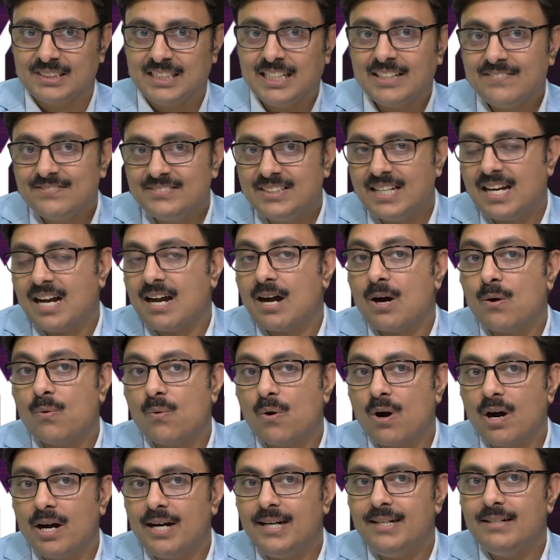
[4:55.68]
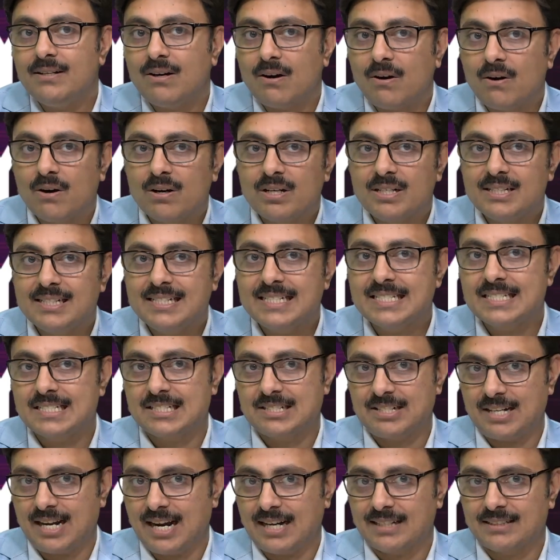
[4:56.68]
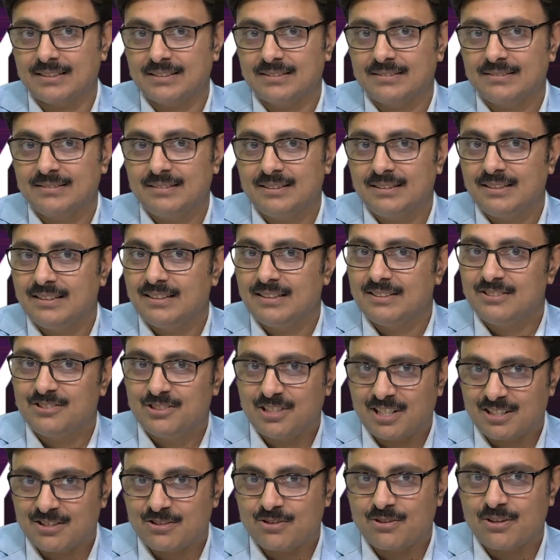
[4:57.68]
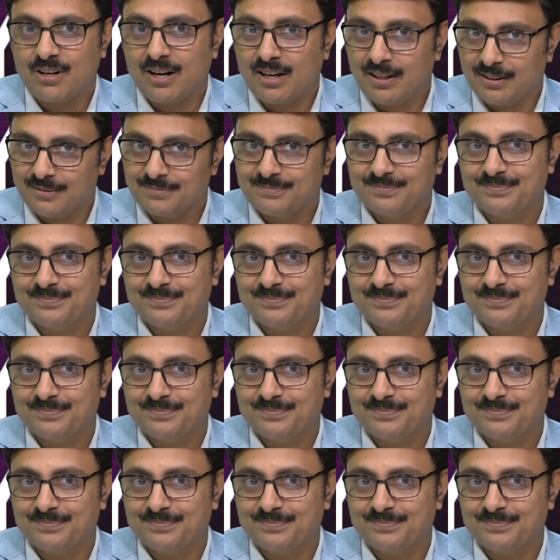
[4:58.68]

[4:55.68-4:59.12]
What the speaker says: If they avoid or distract, just run.